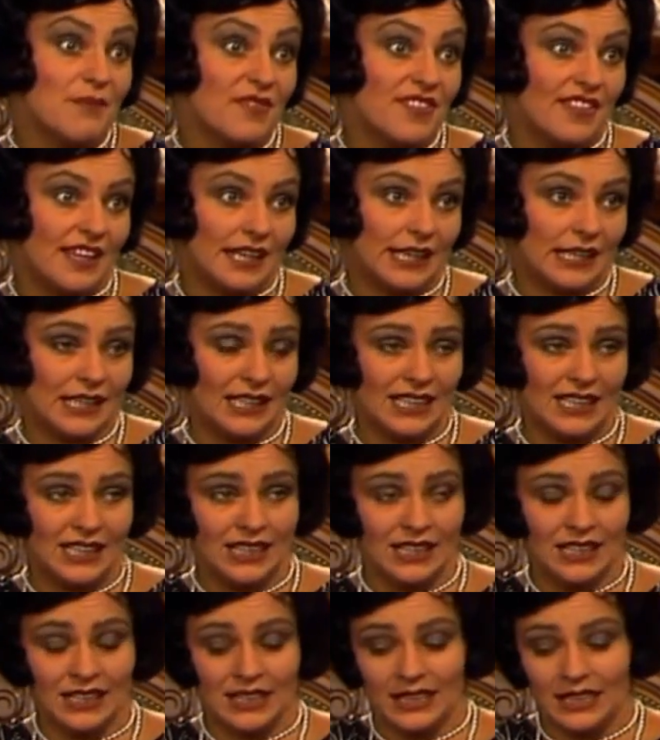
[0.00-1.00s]

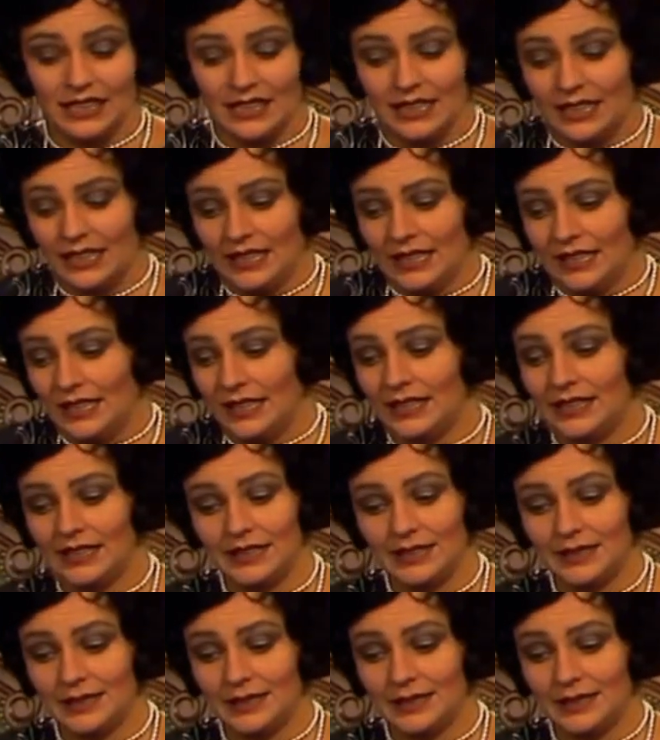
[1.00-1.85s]
underlying tensions,